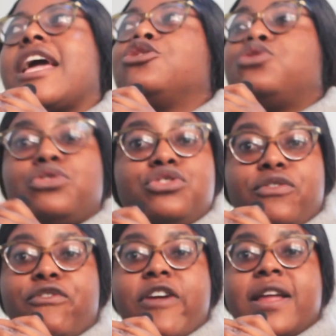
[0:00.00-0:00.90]
two
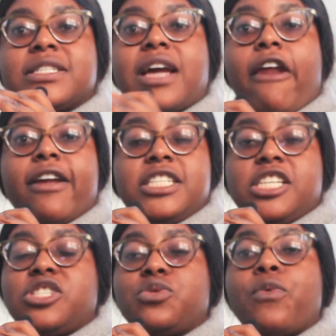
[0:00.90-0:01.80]
different
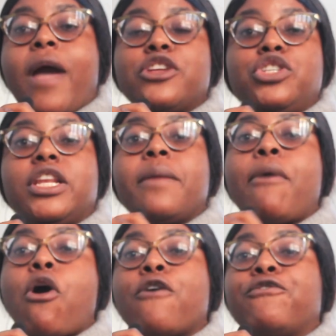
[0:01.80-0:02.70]
characters were actually
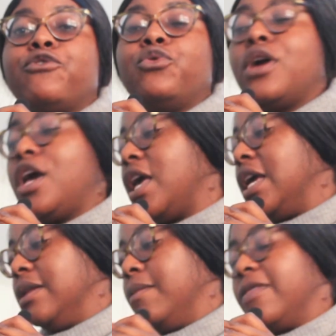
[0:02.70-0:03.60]
powerful
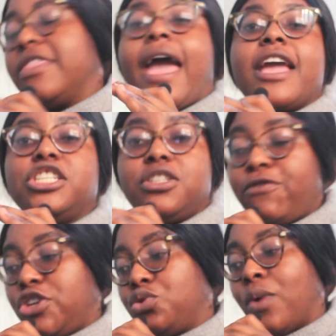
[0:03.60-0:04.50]
in their
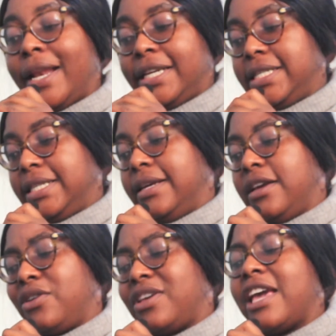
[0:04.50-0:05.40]
individuality.
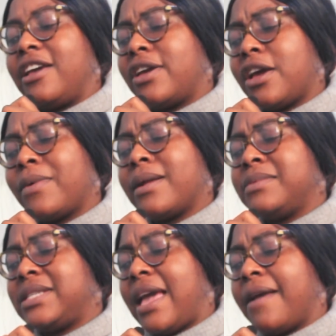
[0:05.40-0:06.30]
You get what I'm
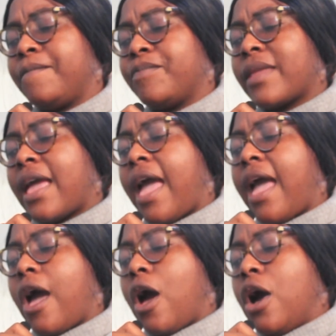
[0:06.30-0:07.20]
saying?
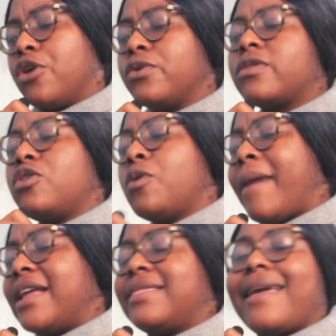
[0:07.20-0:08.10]
You
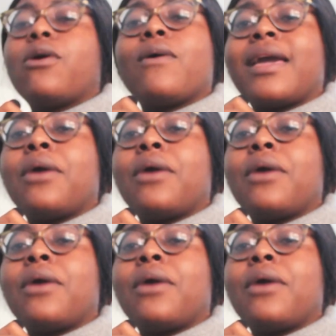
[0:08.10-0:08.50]
might think, okay,